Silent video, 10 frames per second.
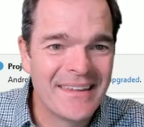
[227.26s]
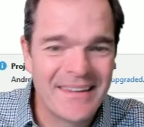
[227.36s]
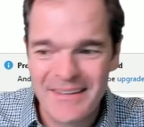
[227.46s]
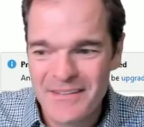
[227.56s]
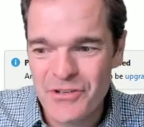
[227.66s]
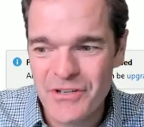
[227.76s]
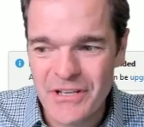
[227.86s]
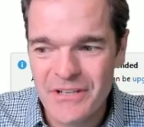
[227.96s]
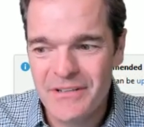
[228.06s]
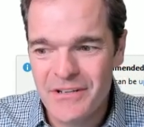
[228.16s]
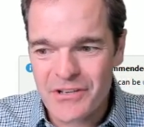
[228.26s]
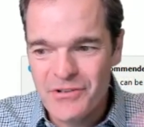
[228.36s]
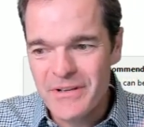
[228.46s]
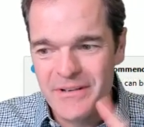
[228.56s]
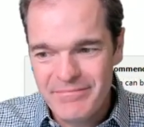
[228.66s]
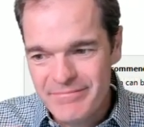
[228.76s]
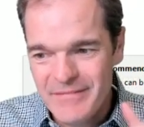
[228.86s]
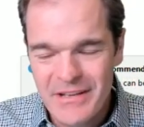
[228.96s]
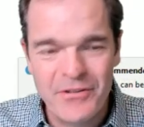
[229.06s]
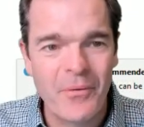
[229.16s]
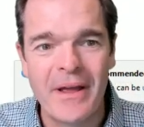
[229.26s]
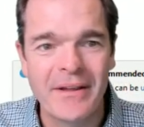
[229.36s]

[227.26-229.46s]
So you can do it either way.